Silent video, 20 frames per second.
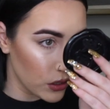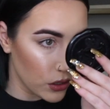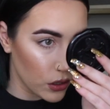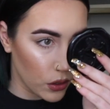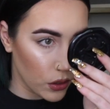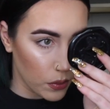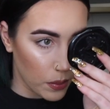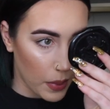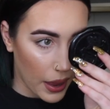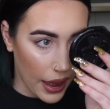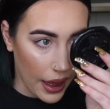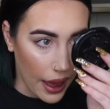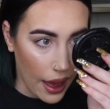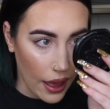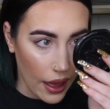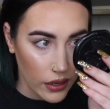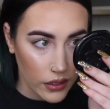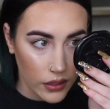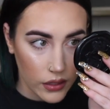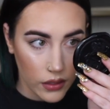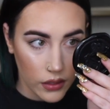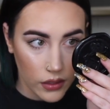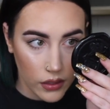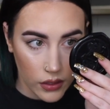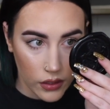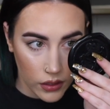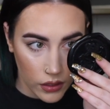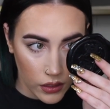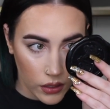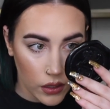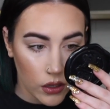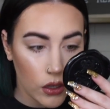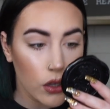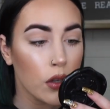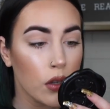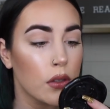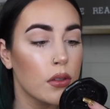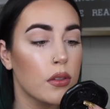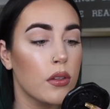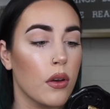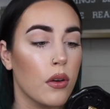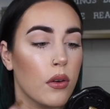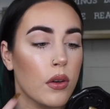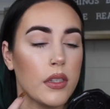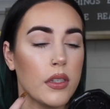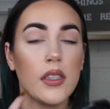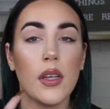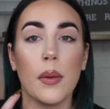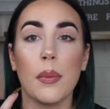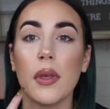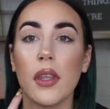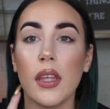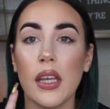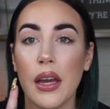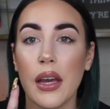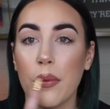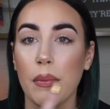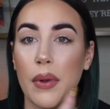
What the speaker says: too bad. So typically